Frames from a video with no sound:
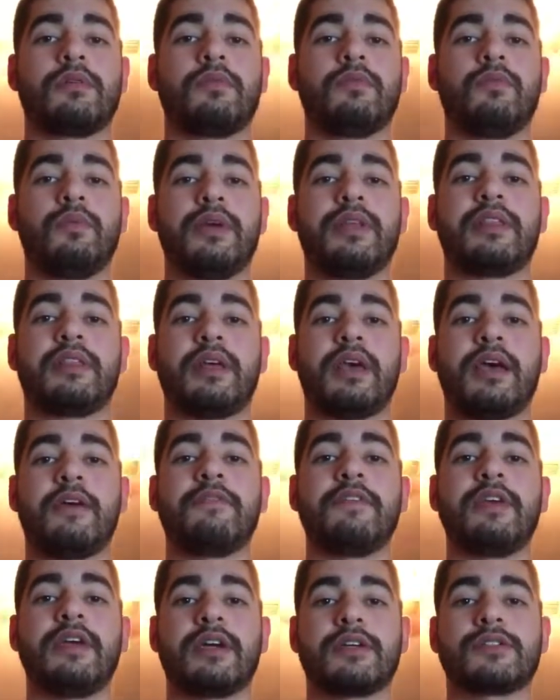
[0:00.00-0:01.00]
with
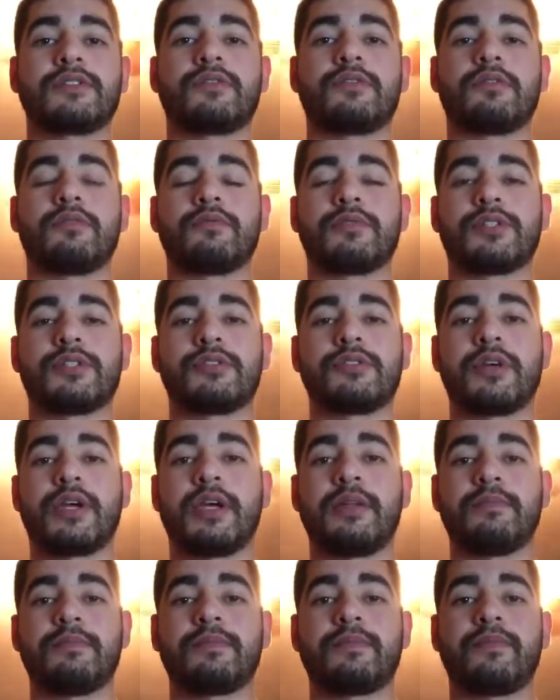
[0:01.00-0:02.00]
heavy external
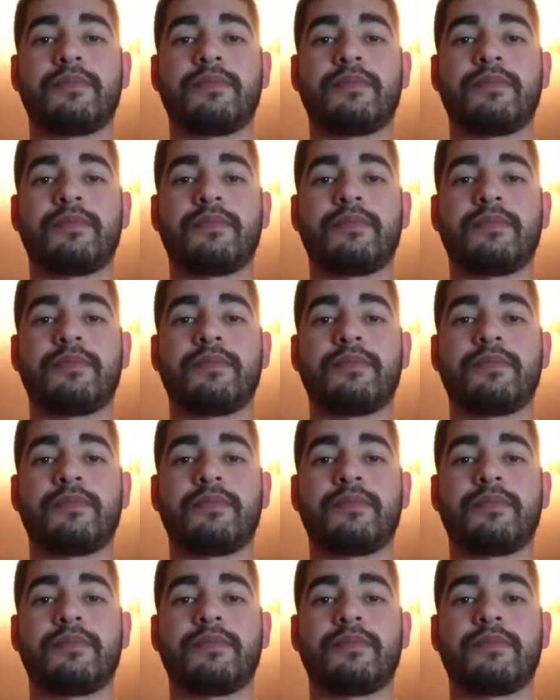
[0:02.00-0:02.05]
restraint,